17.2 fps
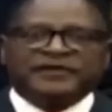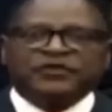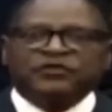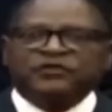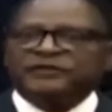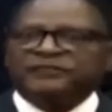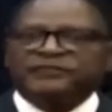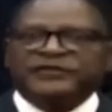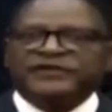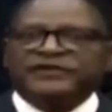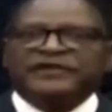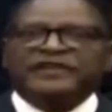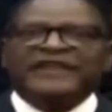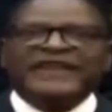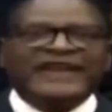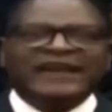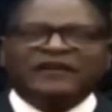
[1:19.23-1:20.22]
who will be
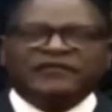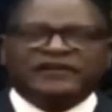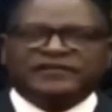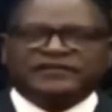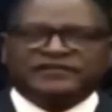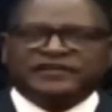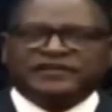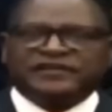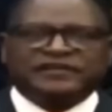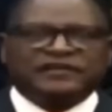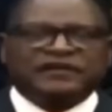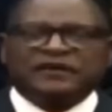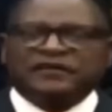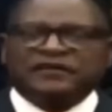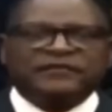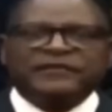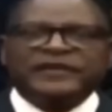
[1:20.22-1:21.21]
the loudest in
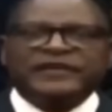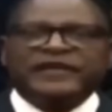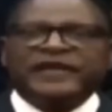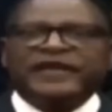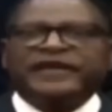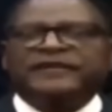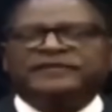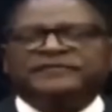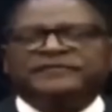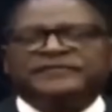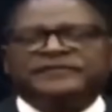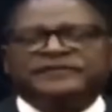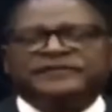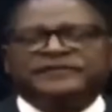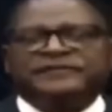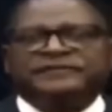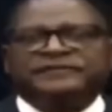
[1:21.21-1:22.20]
calling me
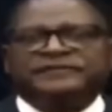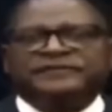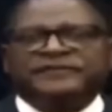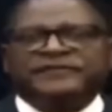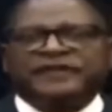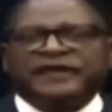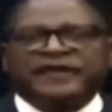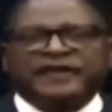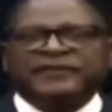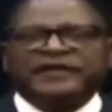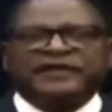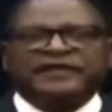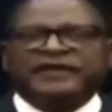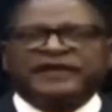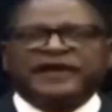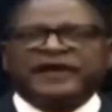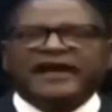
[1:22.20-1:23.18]
names,
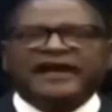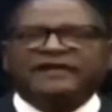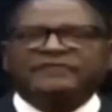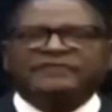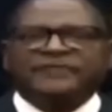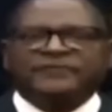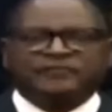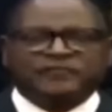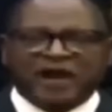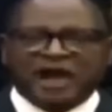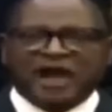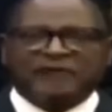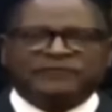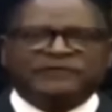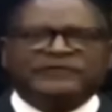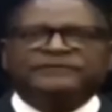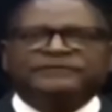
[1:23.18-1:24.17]
claiming that I am the
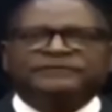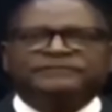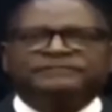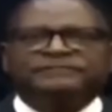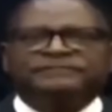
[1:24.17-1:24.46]
problem,